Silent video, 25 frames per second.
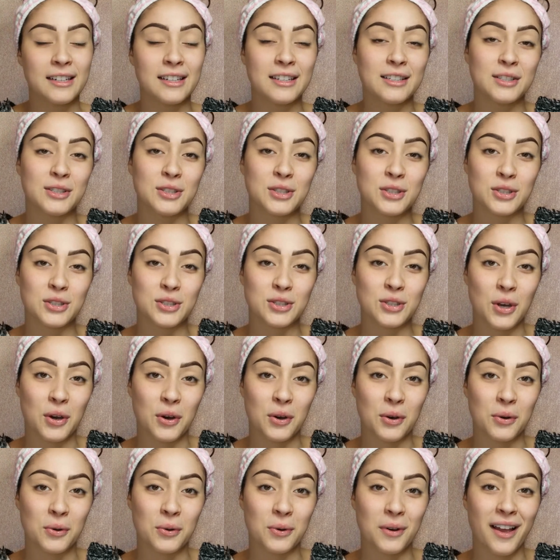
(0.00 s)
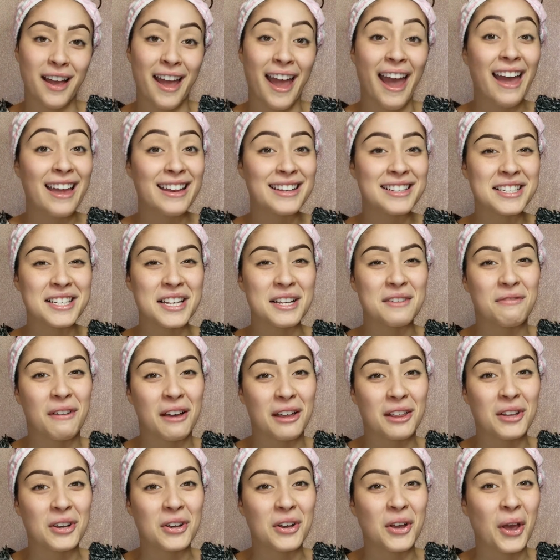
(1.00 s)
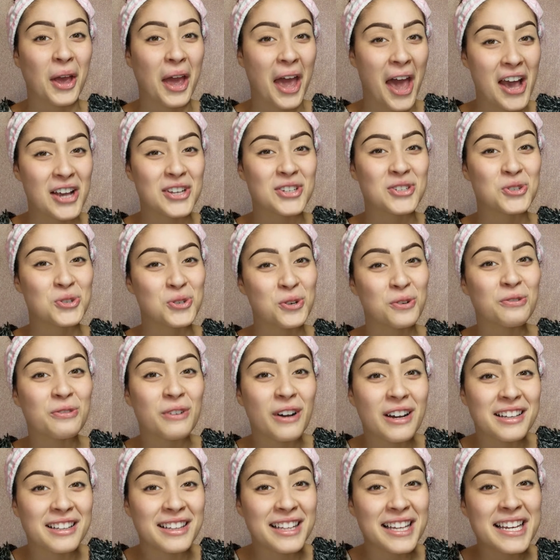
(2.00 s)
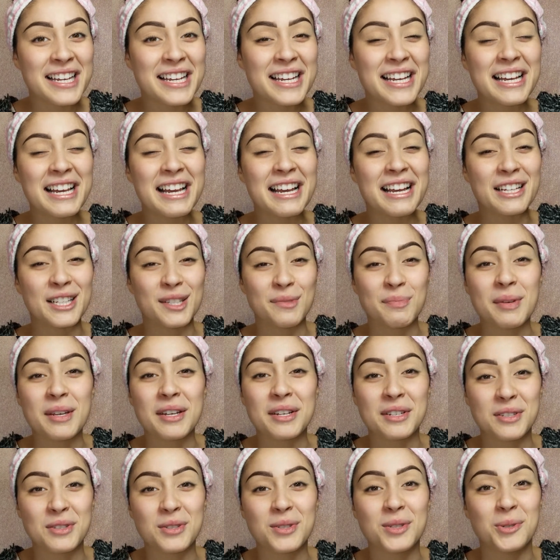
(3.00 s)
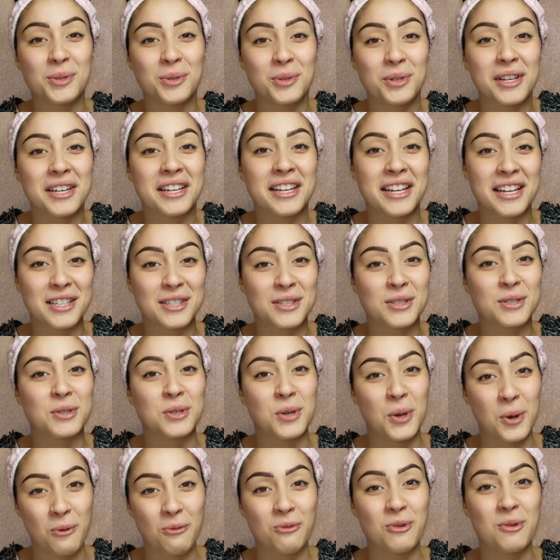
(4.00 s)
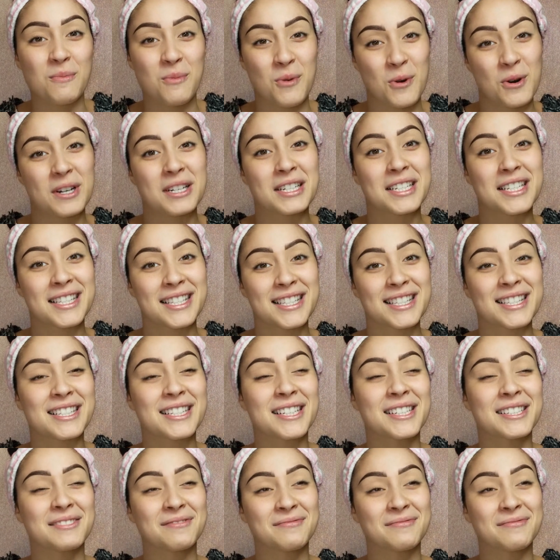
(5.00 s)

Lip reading: So, and if I look extra fugly, it's because Julian has no remorse.